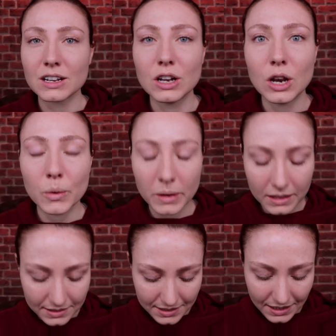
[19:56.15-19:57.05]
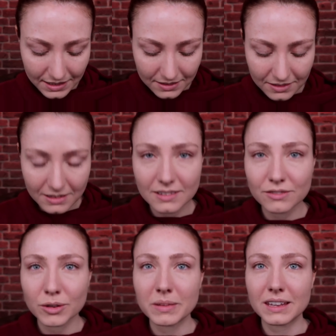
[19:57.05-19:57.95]
glowy skin
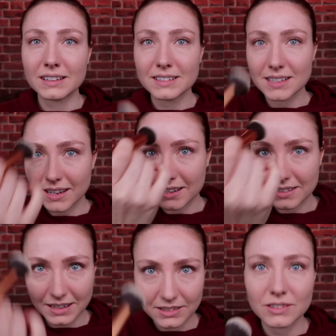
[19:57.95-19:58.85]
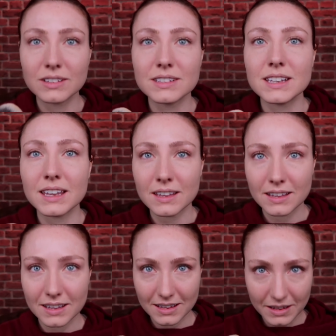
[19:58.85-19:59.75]
from the inside, as you can see.
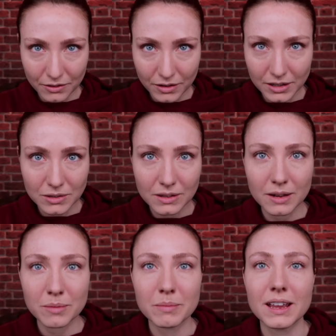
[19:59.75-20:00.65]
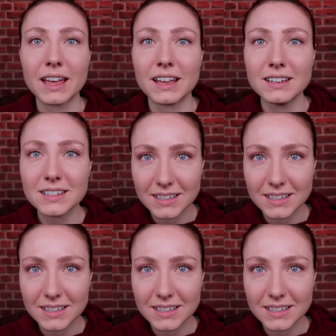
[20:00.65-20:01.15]
If I do that on my head,